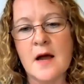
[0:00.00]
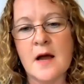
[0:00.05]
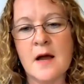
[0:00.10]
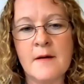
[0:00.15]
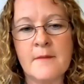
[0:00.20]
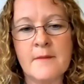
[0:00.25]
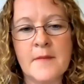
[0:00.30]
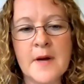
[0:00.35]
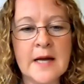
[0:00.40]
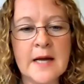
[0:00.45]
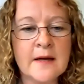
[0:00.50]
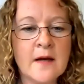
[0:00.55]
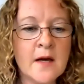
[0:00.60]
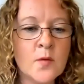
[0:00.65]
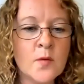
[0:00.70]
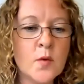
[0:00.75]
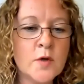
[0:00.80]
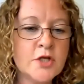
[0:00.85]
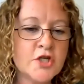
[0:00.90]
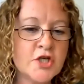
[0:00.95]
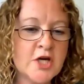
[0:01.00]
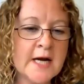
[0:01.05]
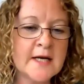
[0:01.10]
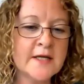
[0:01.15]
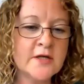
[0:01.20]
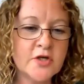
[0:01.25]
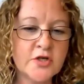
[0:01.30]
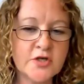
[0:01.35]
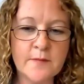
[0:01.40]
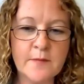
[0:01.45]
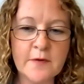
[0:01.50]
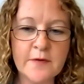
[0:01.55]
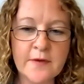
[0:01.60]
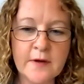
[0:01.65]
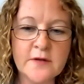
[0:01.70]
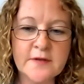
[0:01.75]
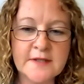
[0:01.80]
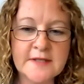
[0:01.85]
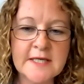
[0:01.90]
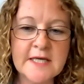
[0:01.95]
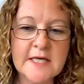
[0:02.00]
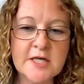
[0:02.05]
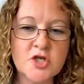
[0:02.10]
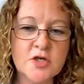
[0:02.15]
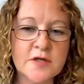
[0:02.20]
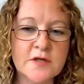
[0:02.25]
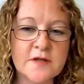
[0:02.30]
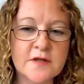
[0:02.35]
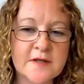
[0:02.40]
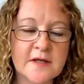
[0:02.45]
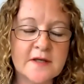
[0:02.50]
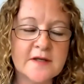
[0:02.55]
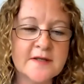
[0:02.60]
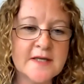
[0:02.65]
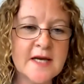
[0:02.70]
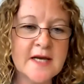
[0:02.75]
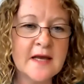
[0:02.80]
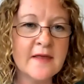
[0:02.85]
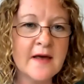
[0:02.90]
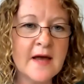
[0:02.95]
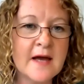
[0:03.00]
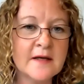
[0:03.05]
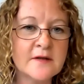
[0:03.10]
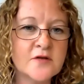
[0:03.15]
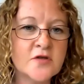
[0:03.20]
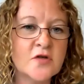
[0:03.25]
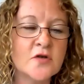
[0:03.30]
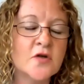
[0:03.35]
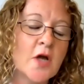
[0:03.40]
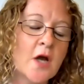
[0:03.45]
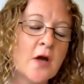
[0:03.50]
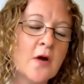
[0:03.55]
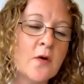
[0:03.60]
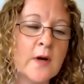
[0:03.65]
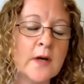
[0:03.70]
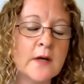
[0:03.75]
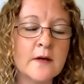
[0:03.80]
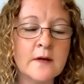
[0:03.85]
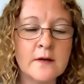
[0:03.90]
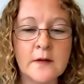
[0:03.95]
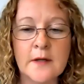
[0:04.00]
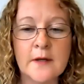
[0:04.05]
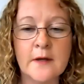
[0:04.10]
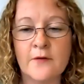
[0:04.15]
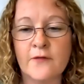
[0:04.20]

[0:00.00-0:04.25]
And I would challenge some of those teachers that say that to go and,